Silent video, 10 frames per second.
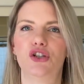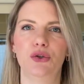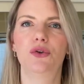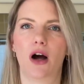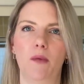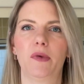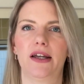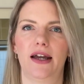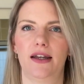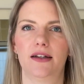too
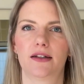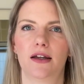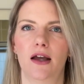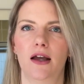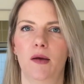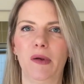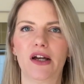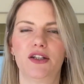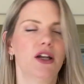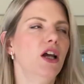complicated because